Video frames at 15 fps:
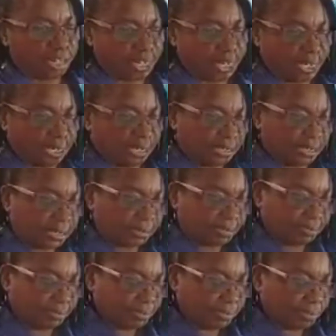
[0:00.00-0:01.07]
ladles,
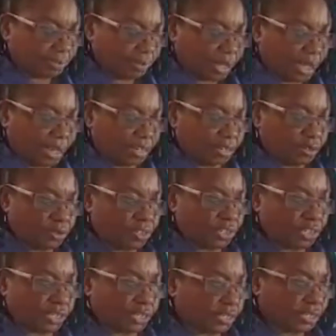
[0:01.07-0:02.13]
and you
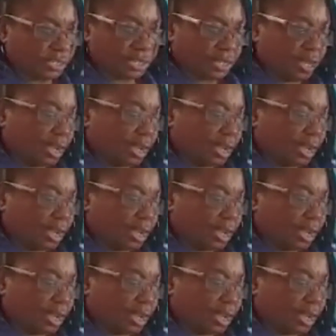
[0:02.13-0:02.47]
just,